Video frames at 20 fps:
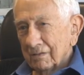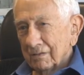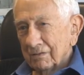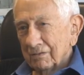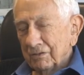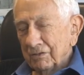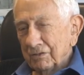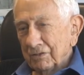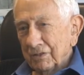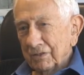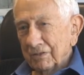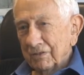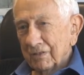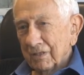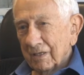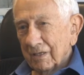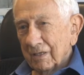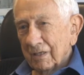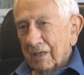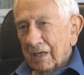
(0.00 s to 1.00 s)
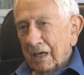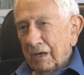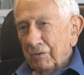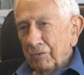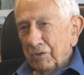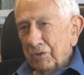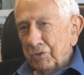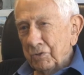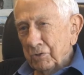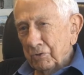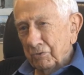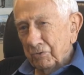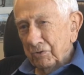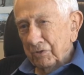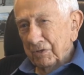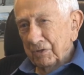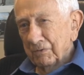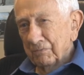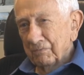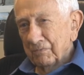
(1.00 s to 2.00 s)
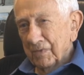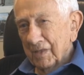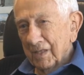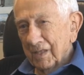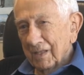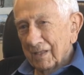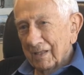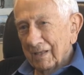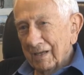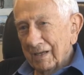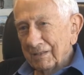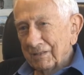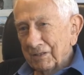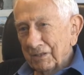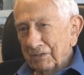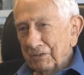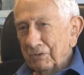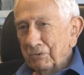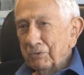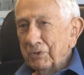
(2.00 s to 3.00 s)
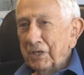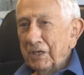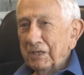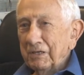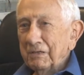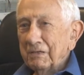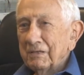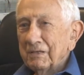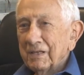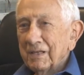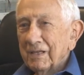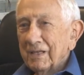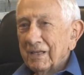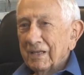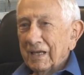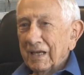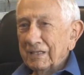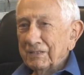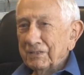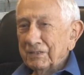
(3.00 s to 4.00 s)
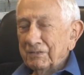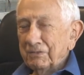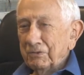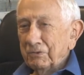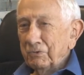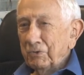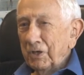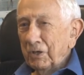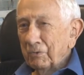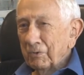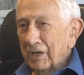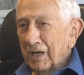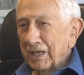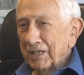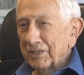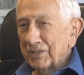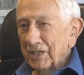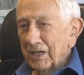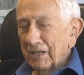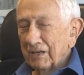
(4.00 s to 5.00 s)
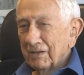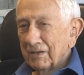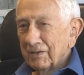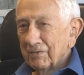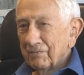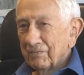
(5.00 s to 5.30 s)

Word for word: She says, how the children? I said, are you kidding? I said, do you hear what I said?